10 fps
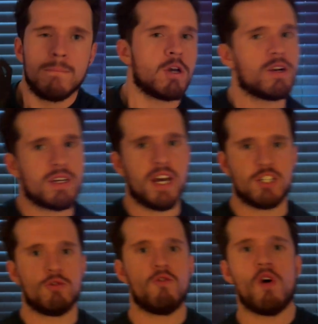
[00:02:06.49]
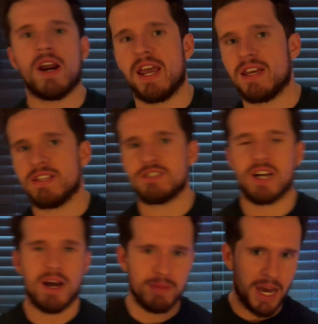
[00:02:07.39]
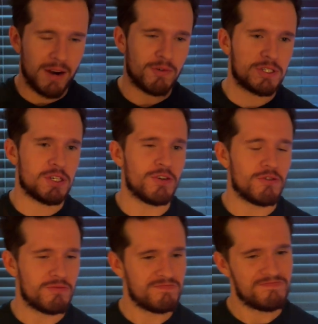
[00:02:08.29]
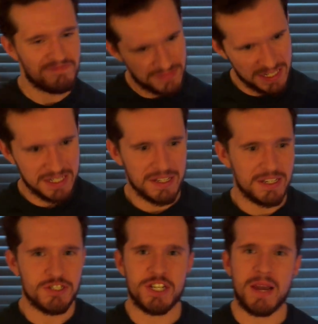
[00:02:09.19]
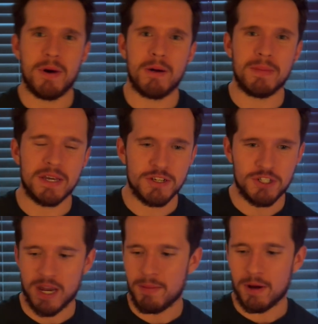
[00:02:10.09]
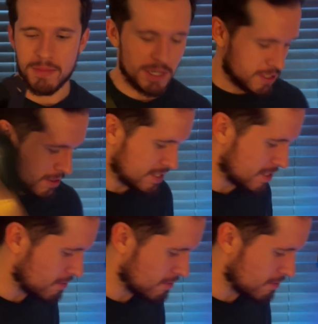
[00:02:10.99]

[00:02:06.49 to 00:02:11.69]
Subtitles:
Couldn't catch it with one hand this time, got it with two. Shame on me, shame on me. So let's get